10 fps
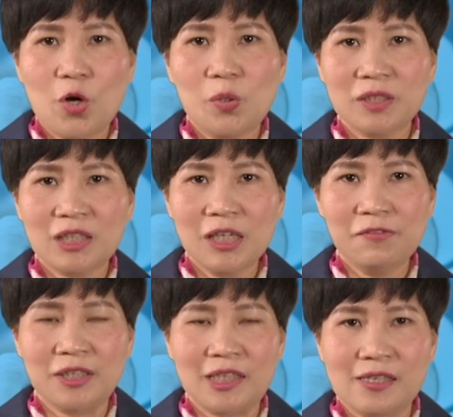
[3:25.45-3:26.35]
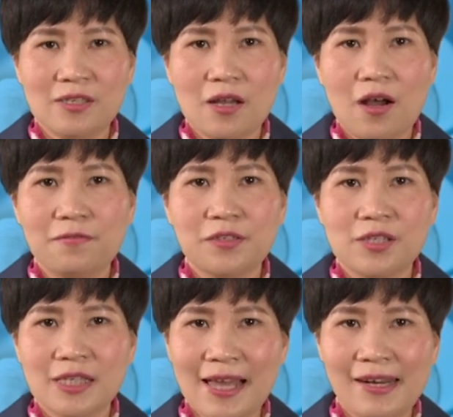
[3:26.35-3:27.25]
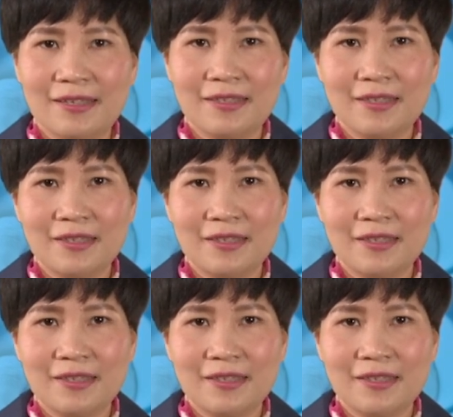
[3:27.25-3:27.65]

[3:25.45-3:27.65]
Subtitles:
or services of the seller,